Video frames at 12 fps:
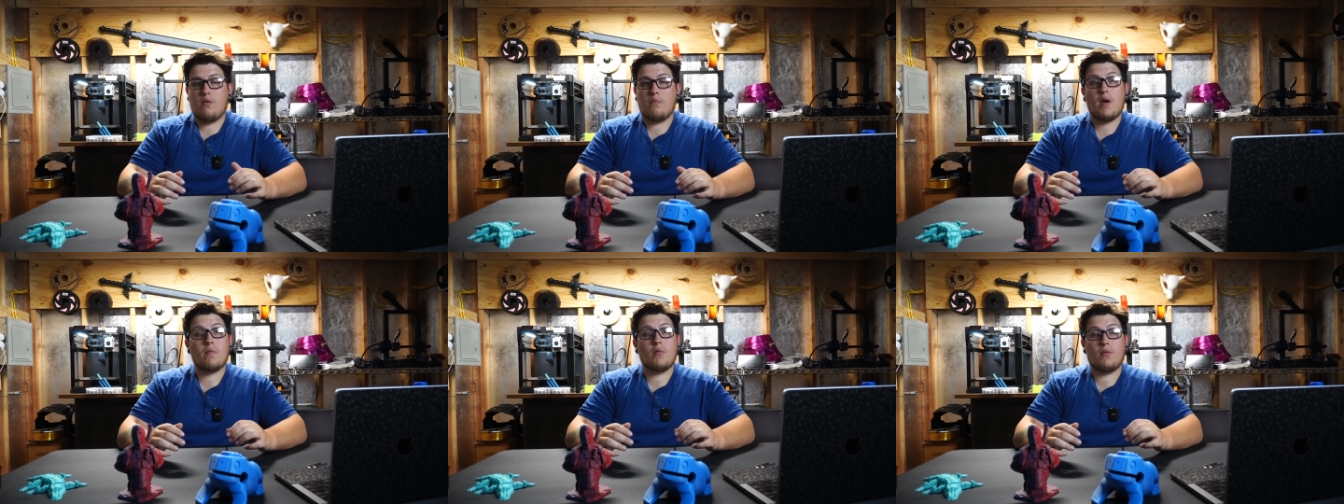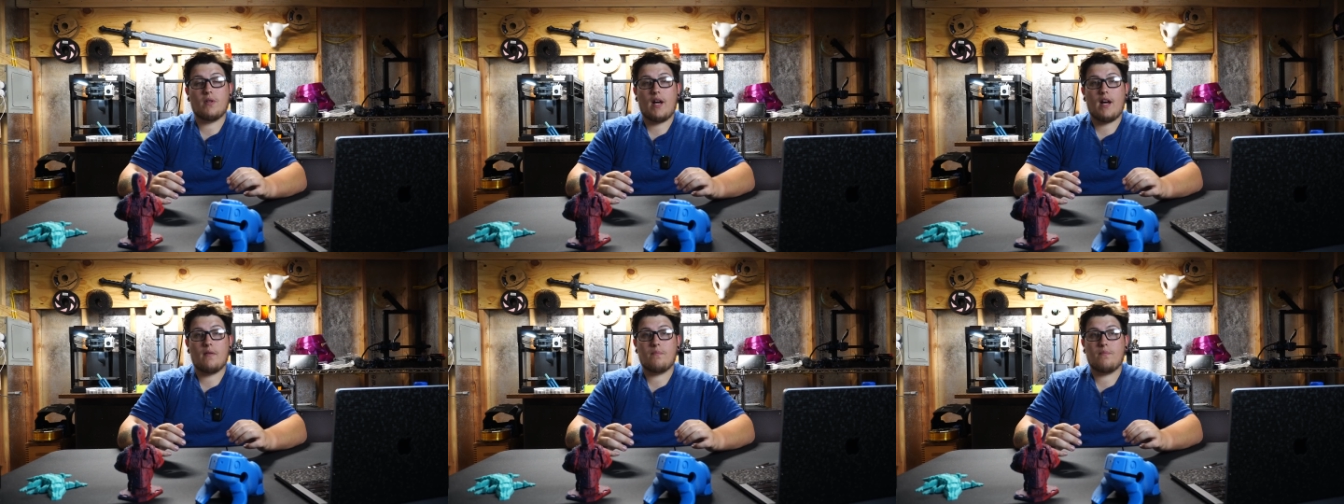Bambu
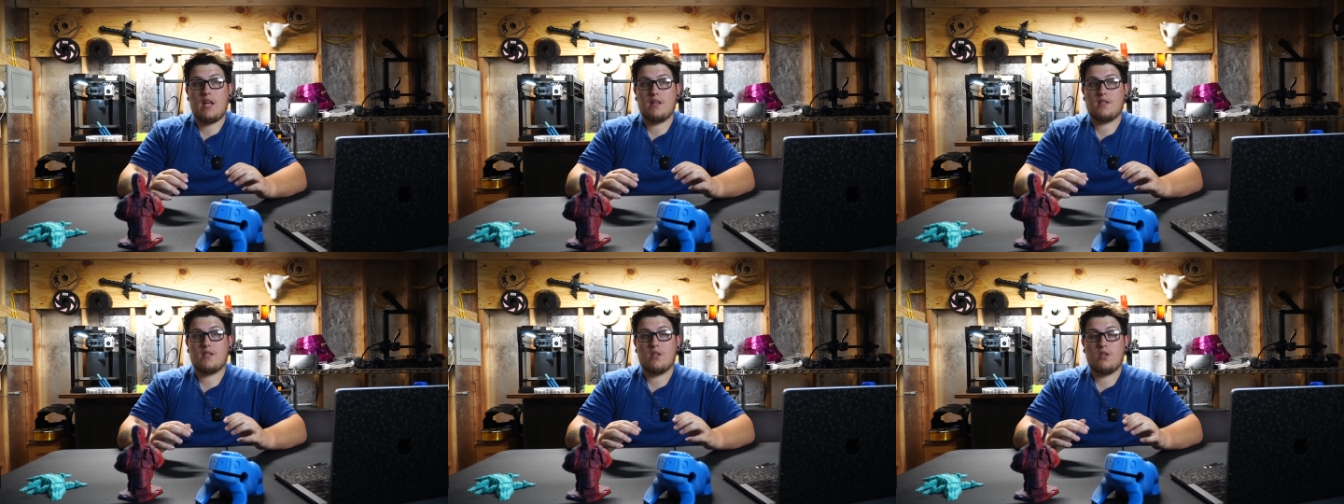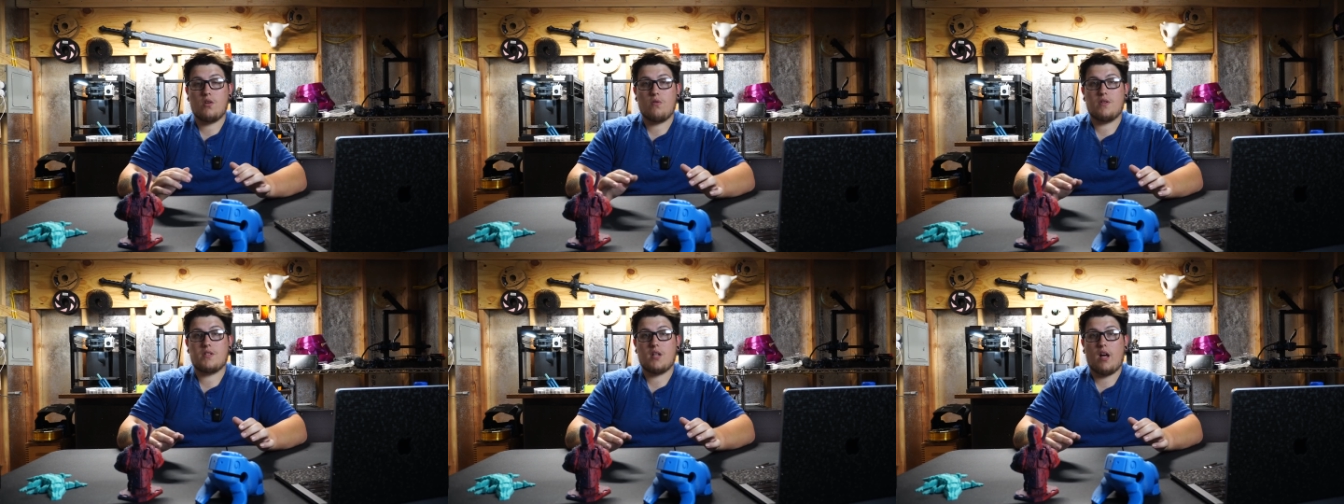Lab is the
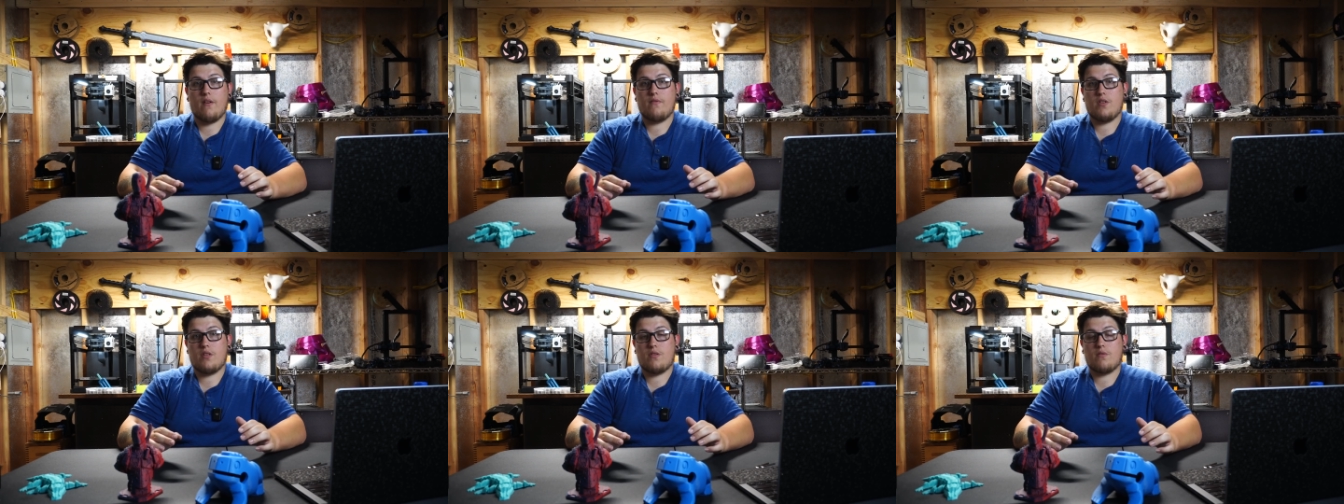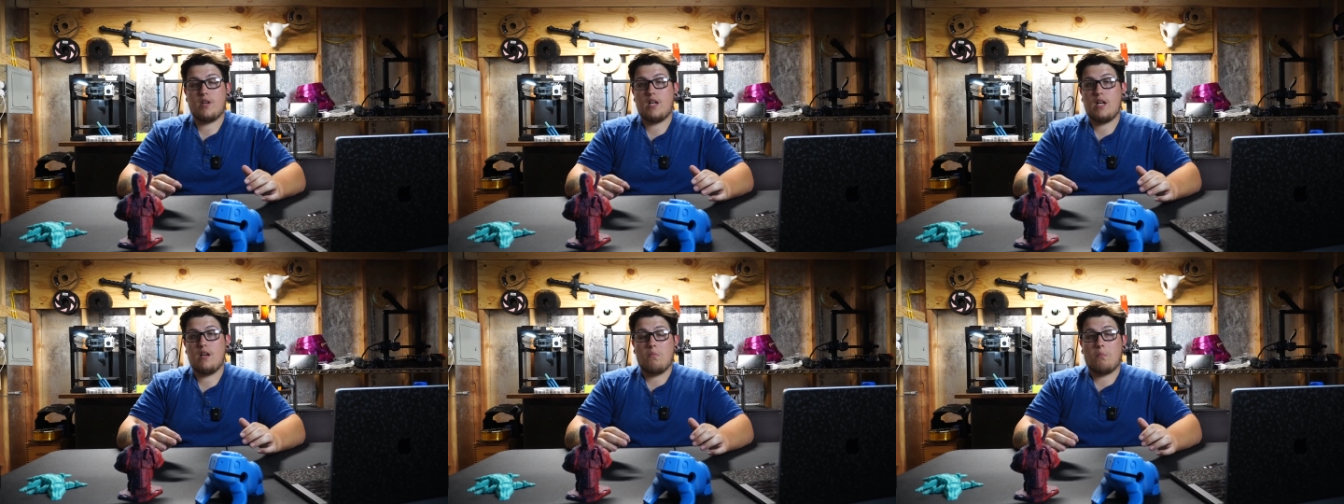newest of the
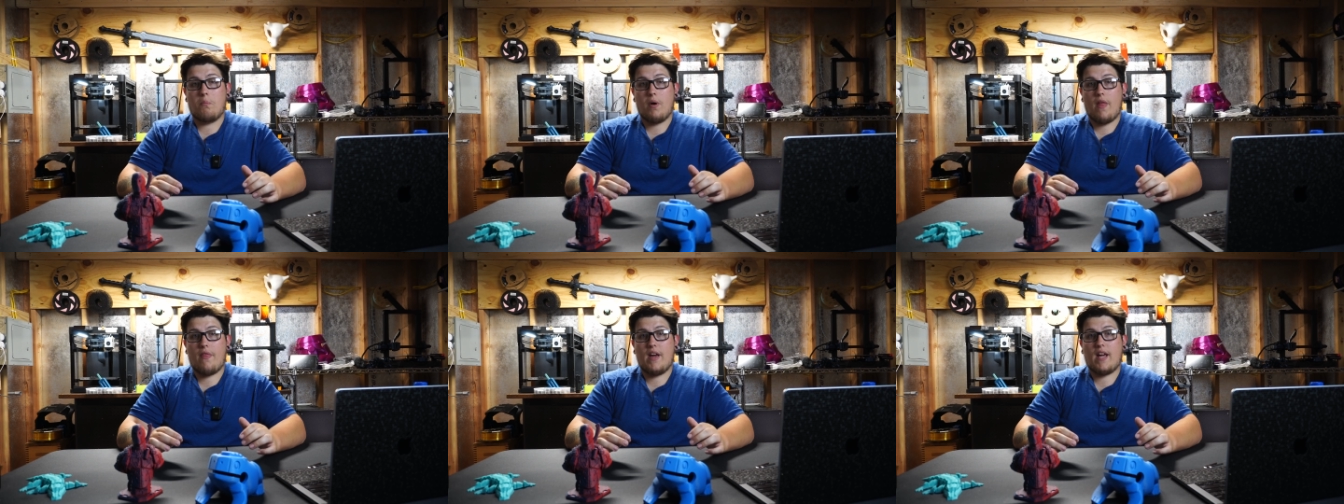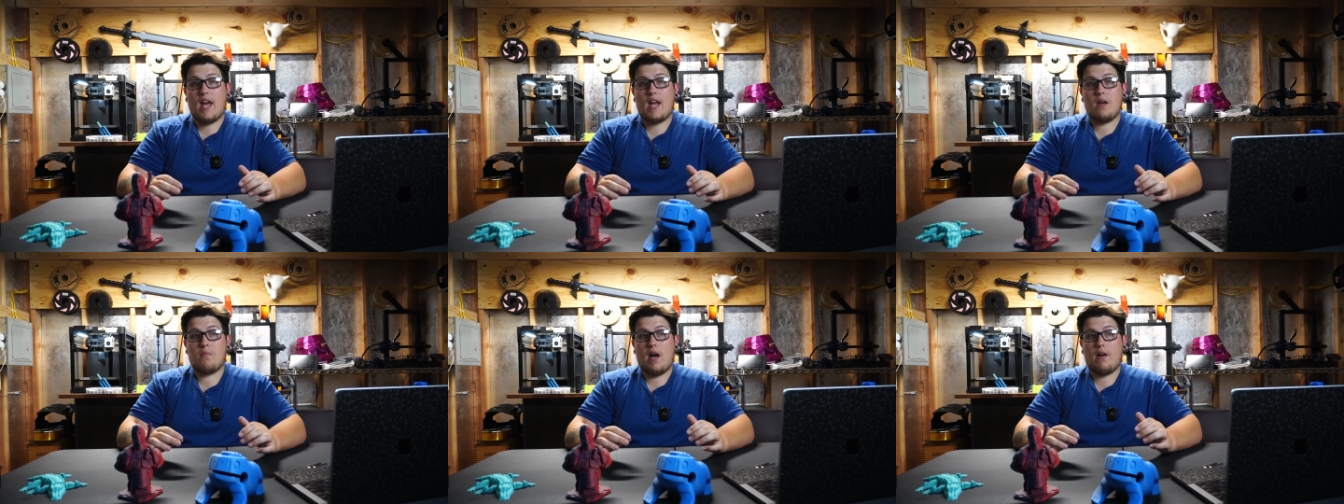three, but they
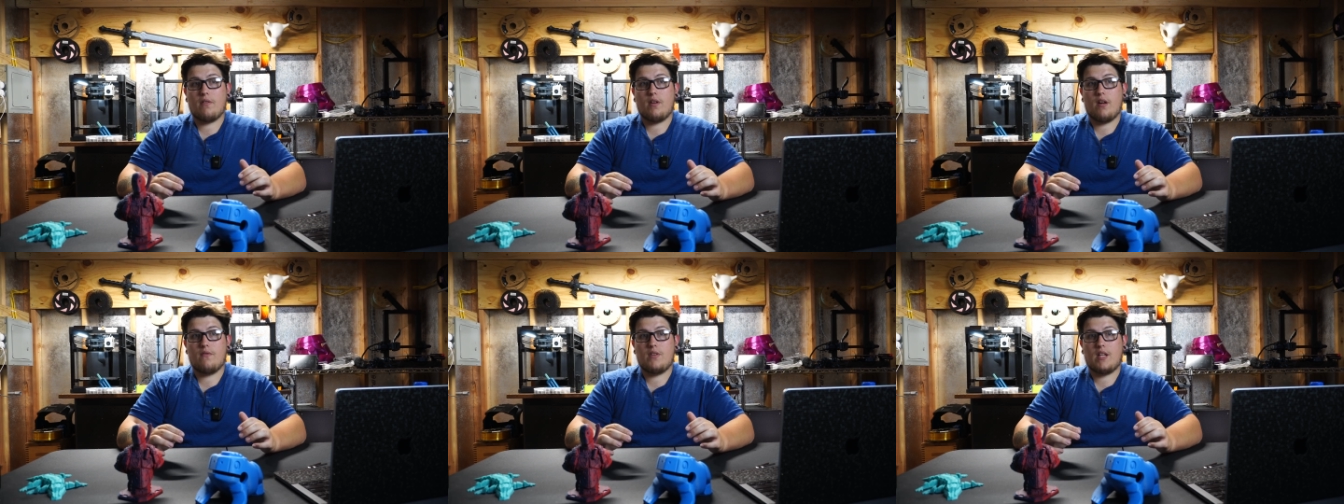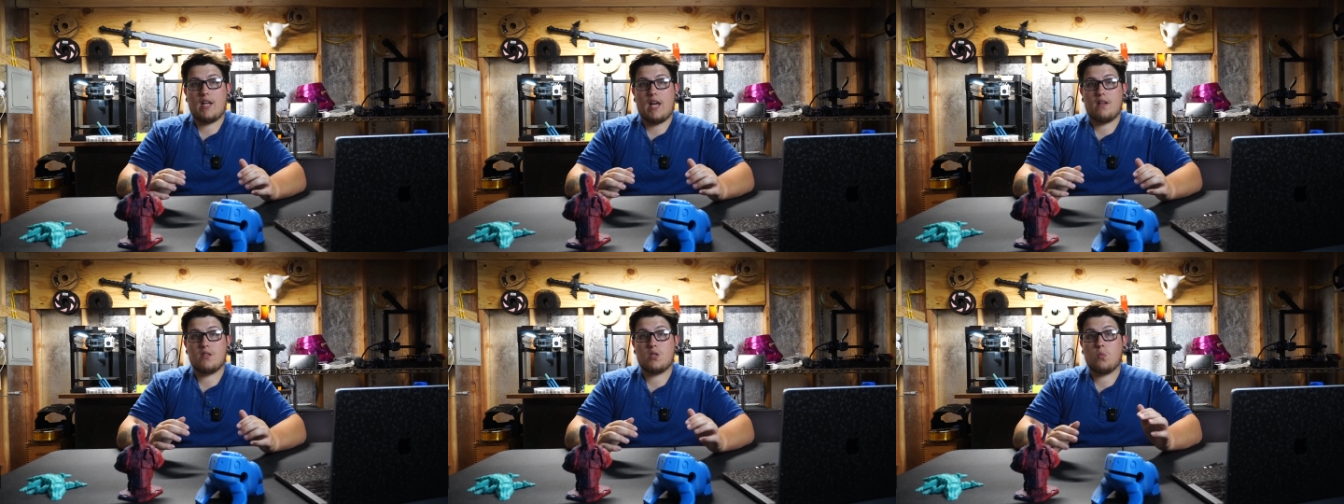came out of the
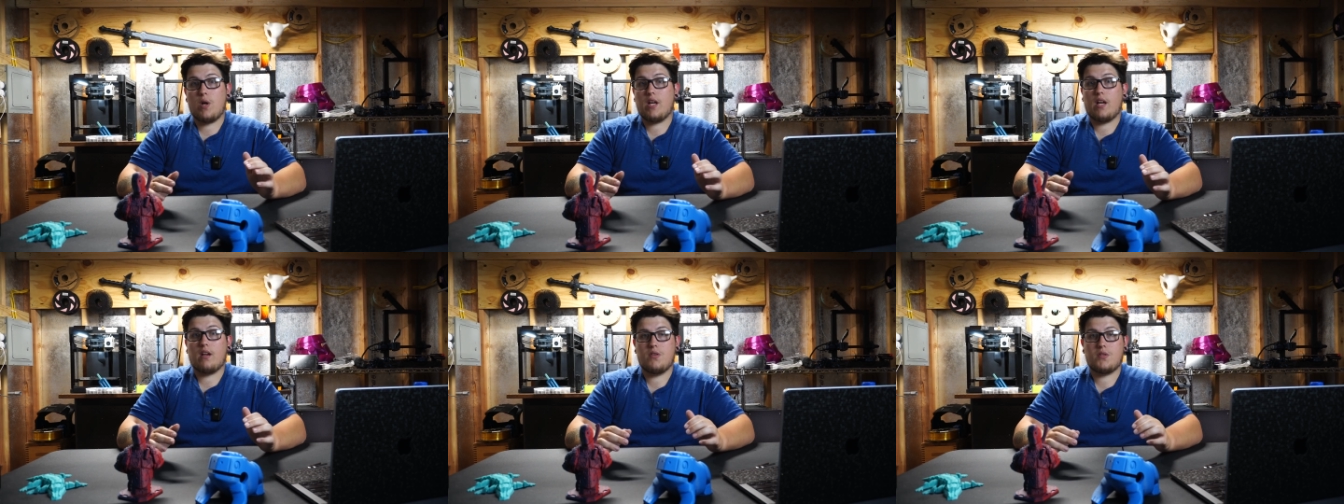gate swinging.